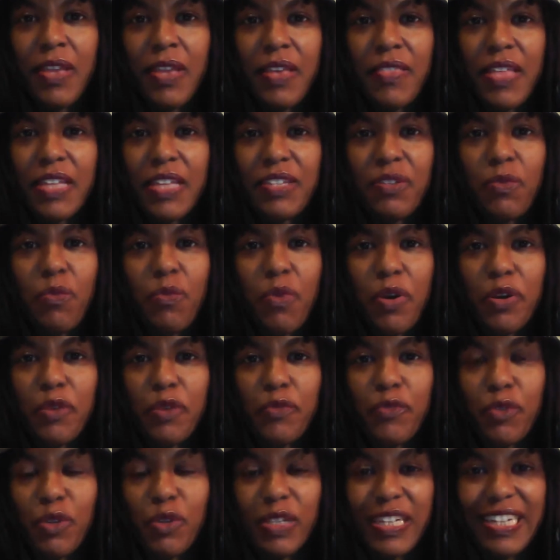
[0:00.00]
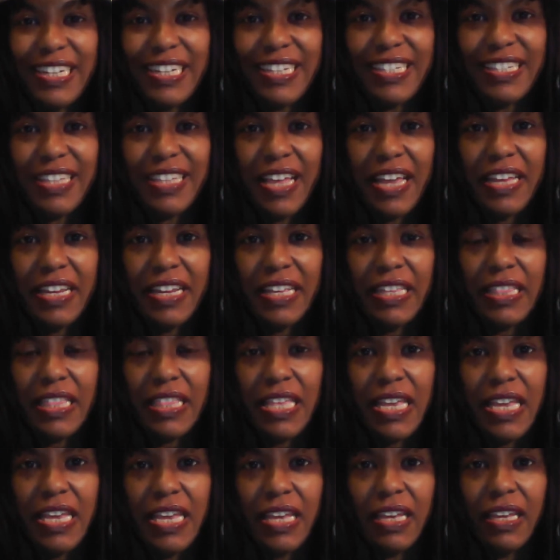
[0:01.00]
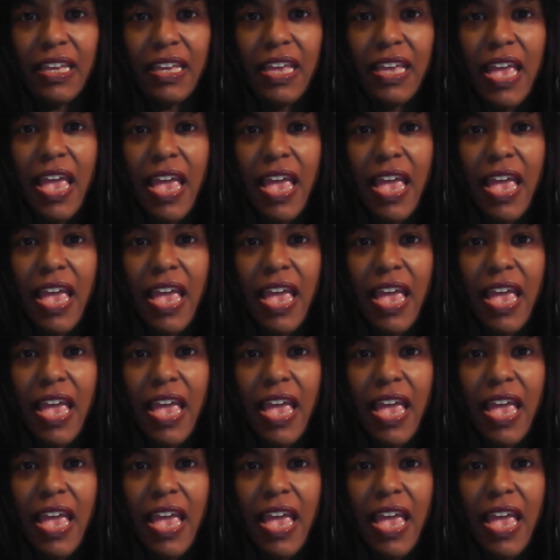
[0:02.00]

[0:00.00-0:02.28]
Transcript: That's a wonderful and exciting thing.